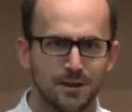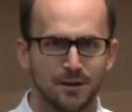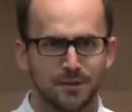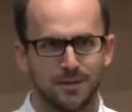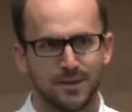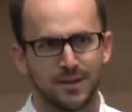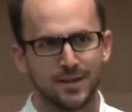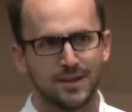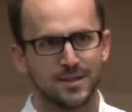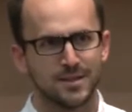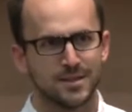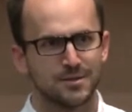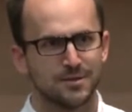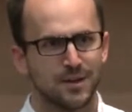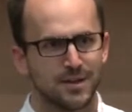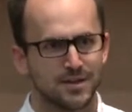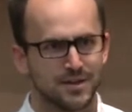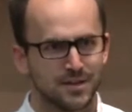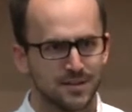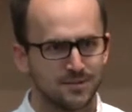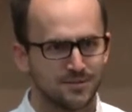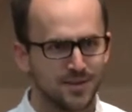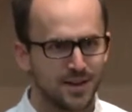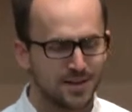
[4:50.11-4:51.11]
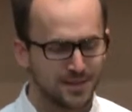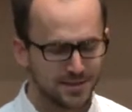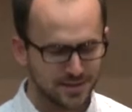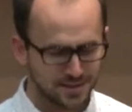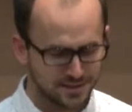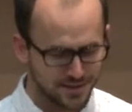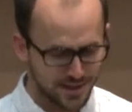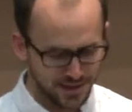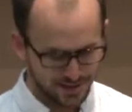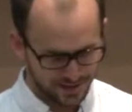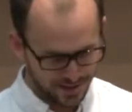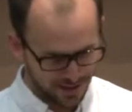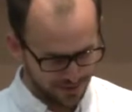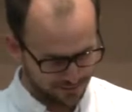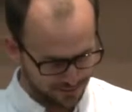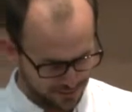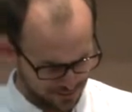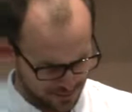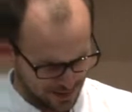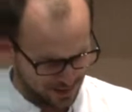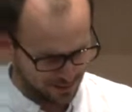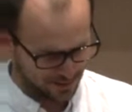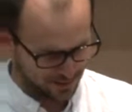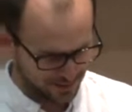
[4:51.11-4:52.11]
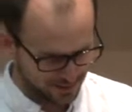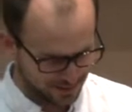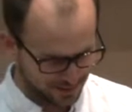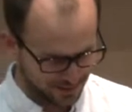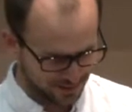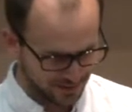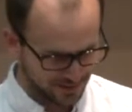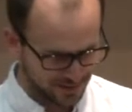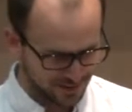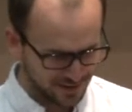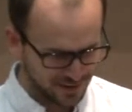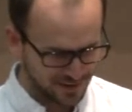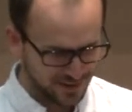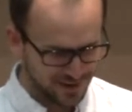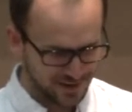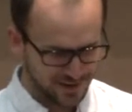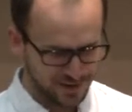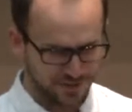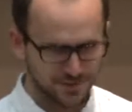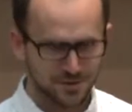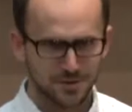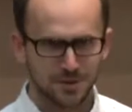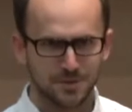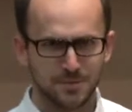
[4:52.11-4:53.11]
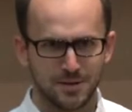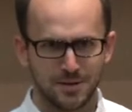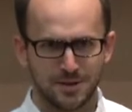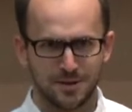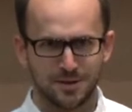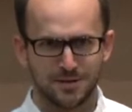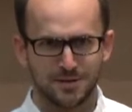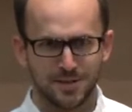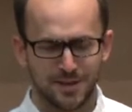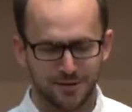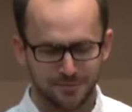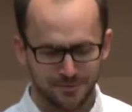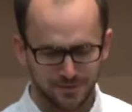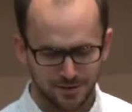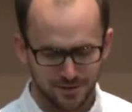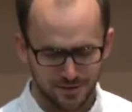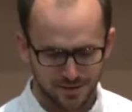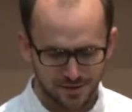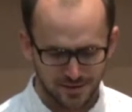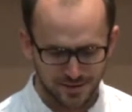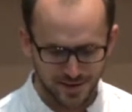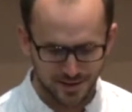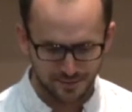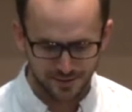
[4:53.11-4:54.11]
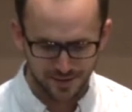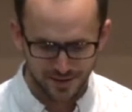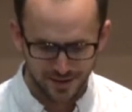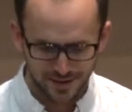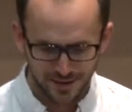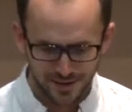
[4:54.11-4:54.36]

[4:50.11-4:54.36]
Our thing is twice as fast and takes half the power this year. And you've sort of been hearing that for a long time.